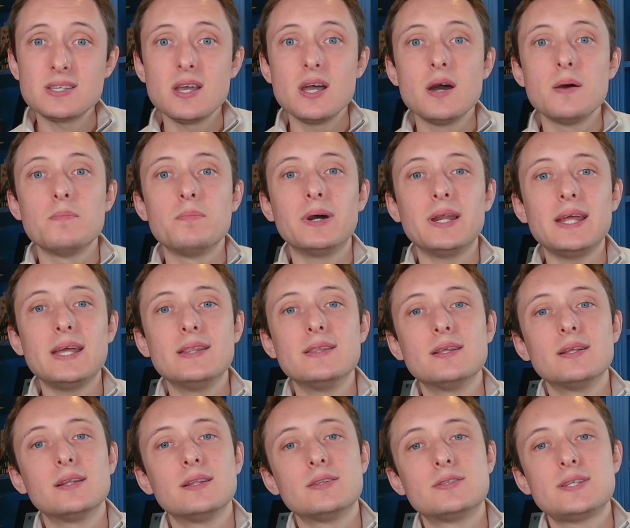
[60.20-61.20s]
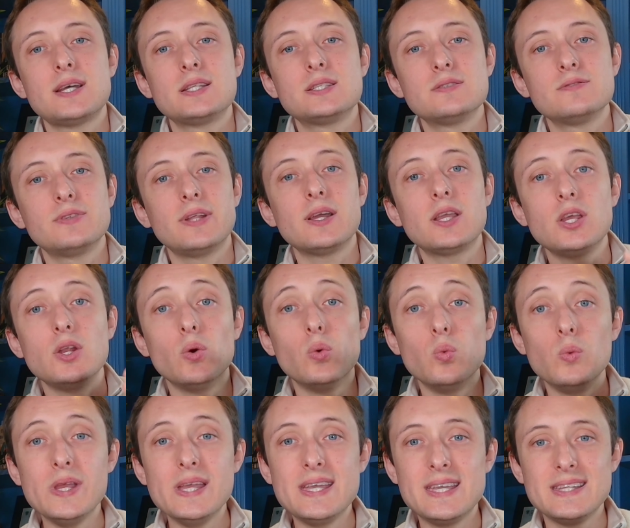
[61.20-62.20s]
but in the sense of like,
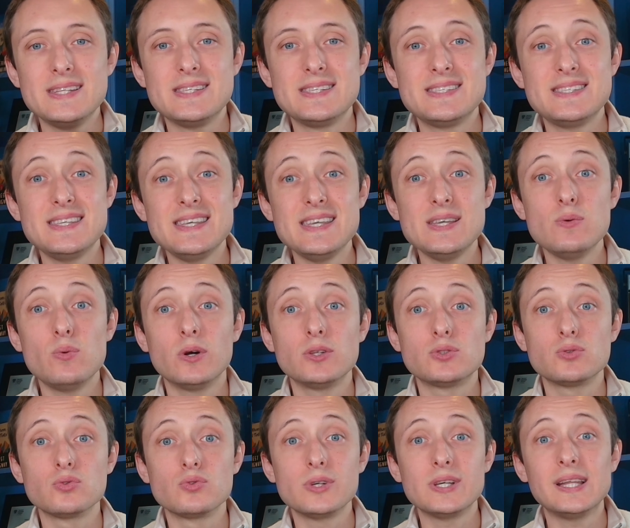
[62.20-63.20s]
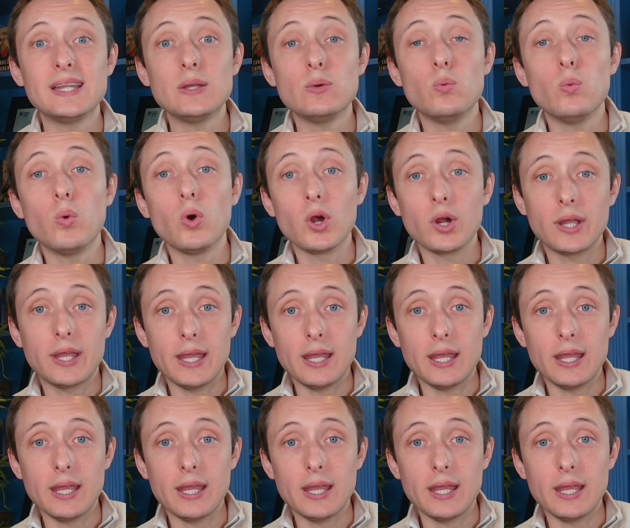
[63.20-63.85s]
we can see what's really working.